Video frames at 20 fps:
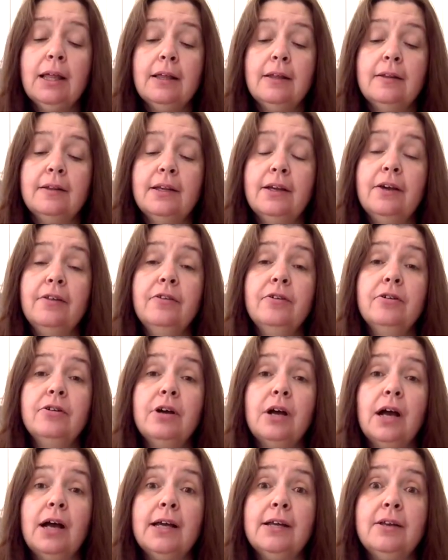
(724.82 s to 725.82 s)
The
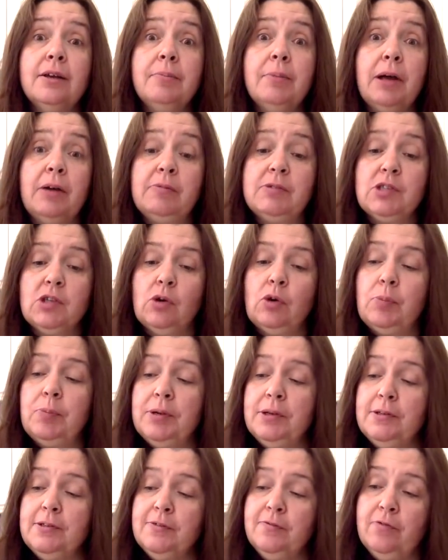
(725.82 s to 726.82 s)
other item I was
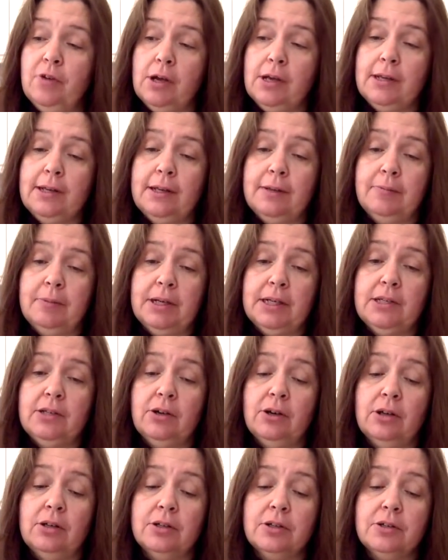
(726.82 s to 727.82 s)
hoping to find at my
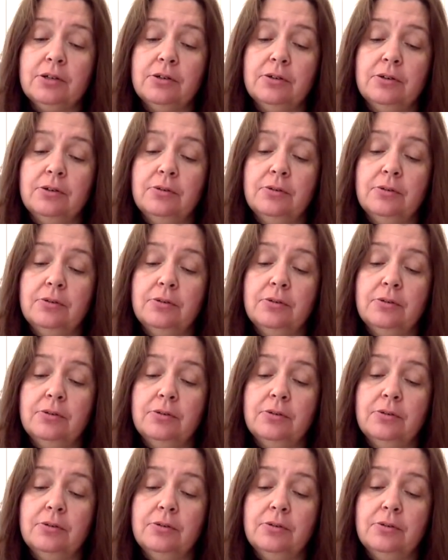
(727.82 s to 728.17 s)
Dollarama